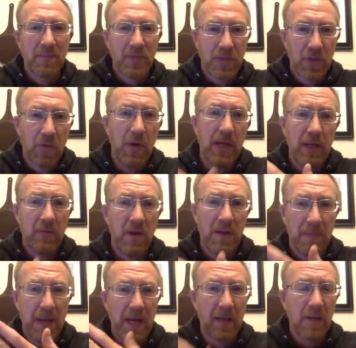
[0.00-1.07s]
so anyway,
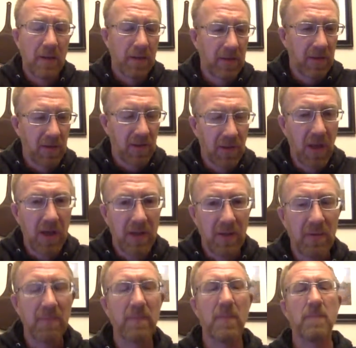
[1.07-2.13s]
man,
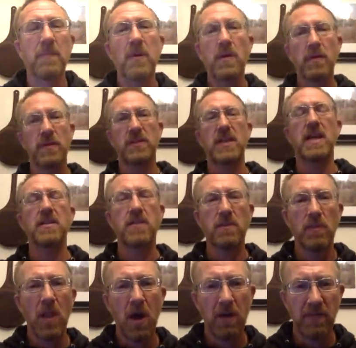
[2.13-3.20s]
send some
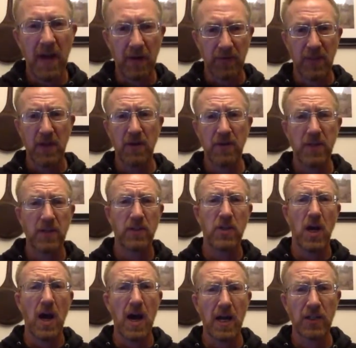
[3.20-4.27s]
love out there to
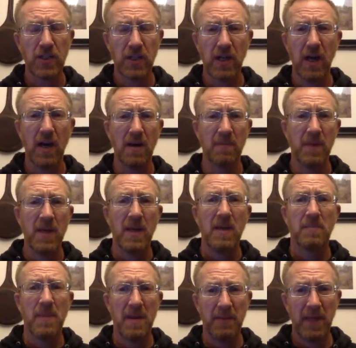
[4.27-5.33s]
Josh.
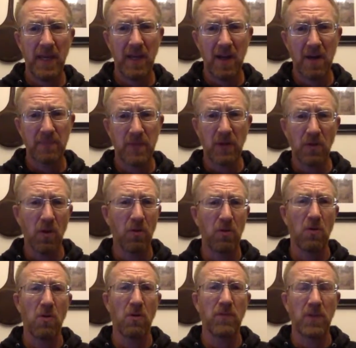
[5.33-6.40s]
Maybe hit up the
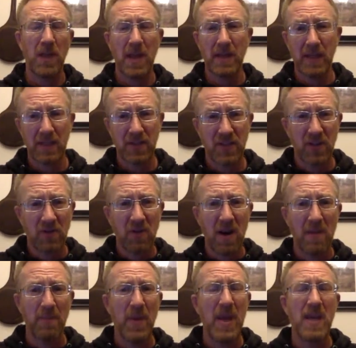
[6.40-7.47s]
Lolo Overland
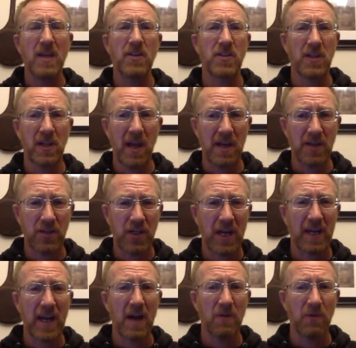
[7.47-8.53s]
Instagram page to kind of
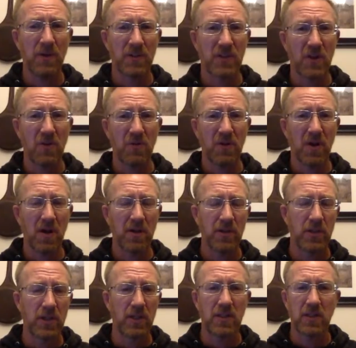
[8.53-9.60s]
check out what's going on.
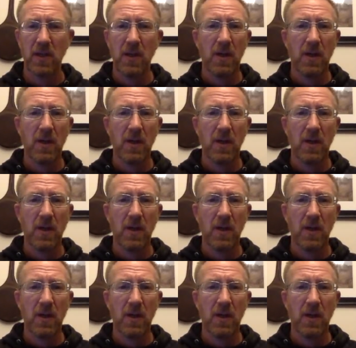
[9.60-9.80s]
Just